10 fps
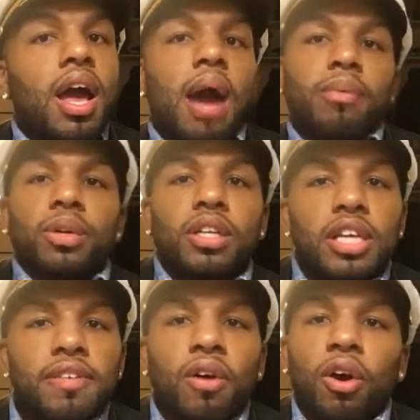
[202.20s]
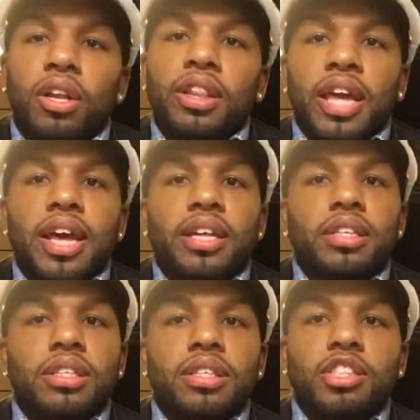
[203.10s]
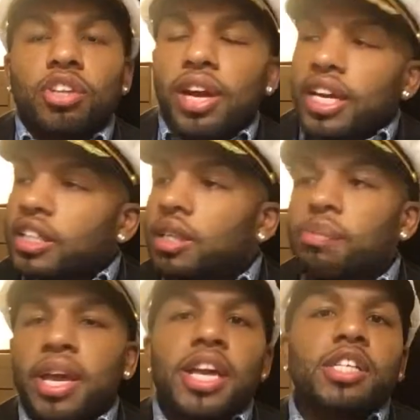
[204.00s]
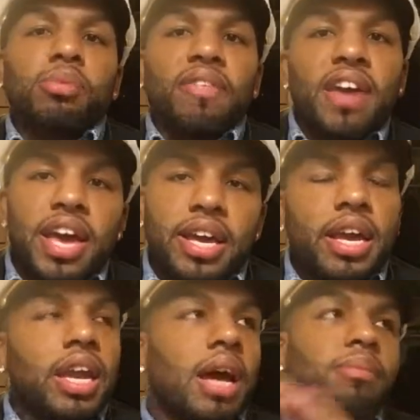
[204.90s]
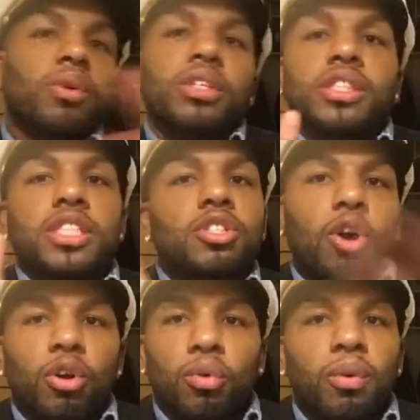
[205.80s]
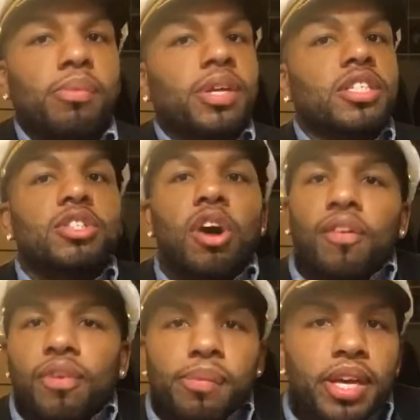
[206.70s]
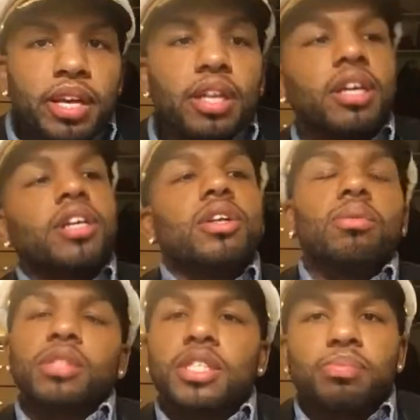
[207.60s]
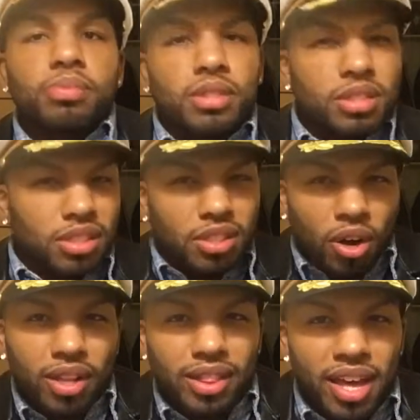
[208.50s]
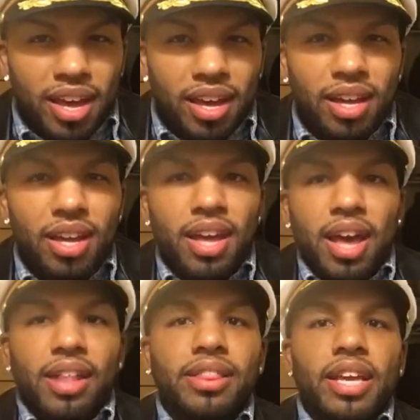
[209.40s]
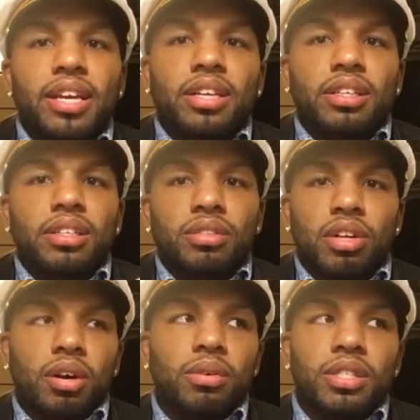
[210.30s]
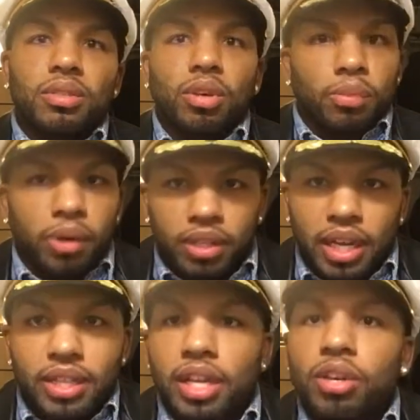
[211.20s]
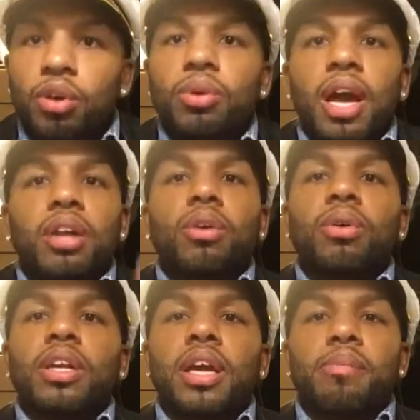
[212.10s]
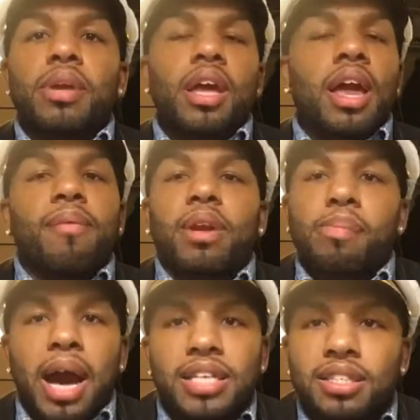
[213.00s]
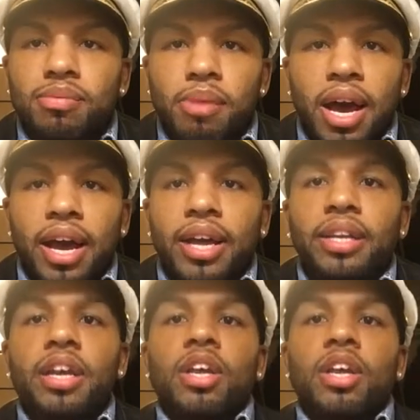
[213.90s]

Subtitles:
I'm going to leave all of that trash and baggage with A, and I'm going to just start over with B. Start from here. Don't just start there and think, it's going to work like that. No, you got to go in there with a positive mind.